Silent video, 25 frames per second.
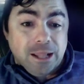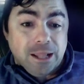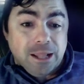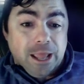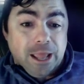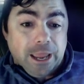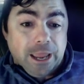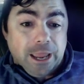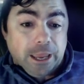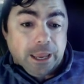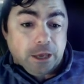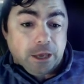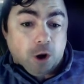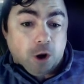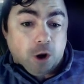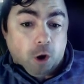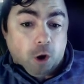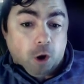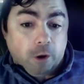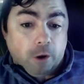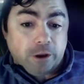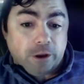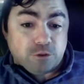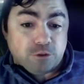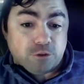and
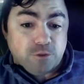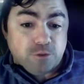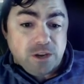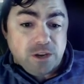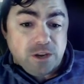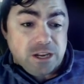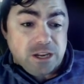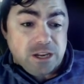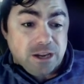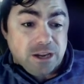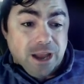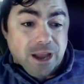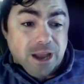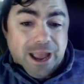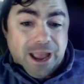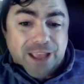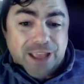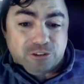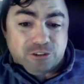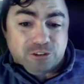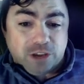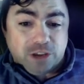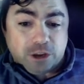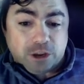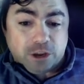RSV
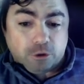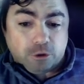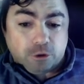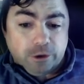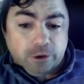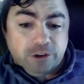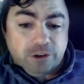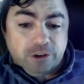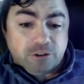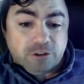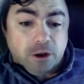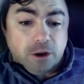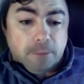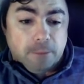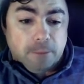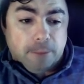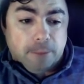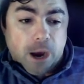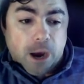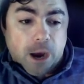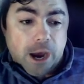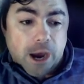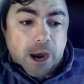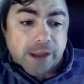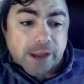has increased
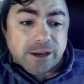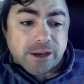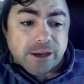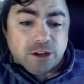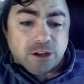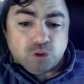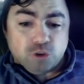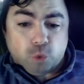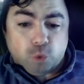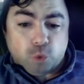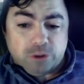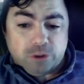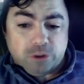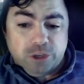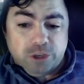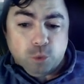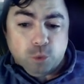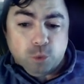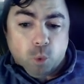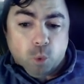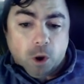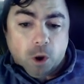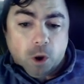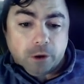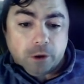by
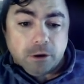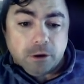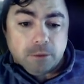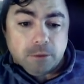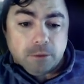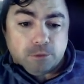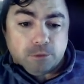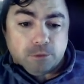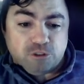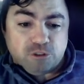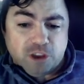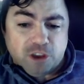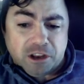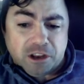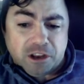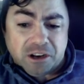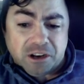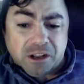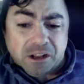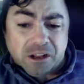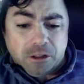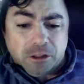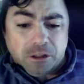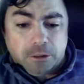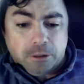21%.
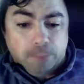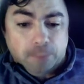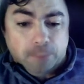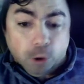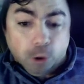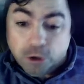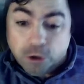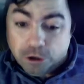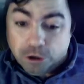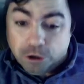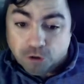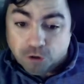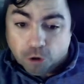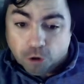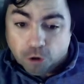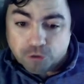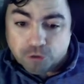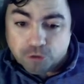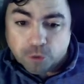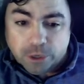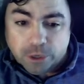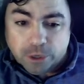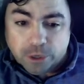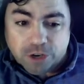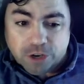Pneumonia is
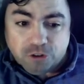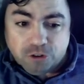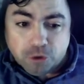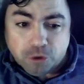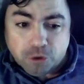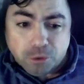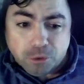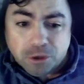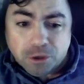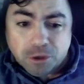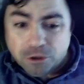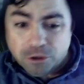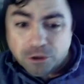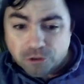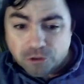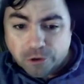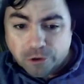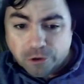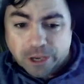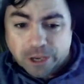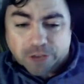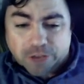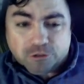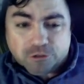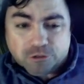also an issue. So,
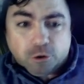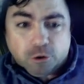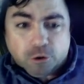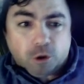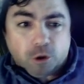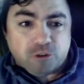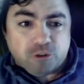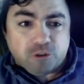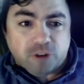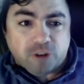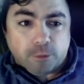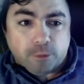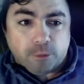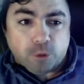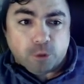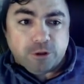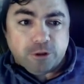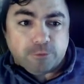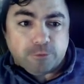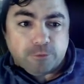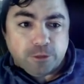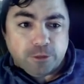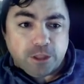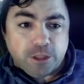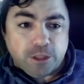yes, there are several
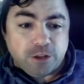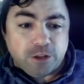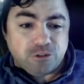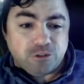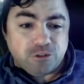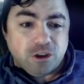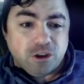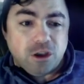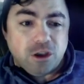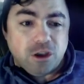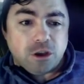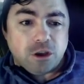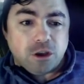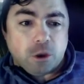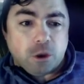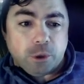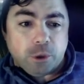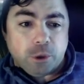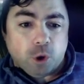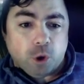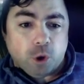different things going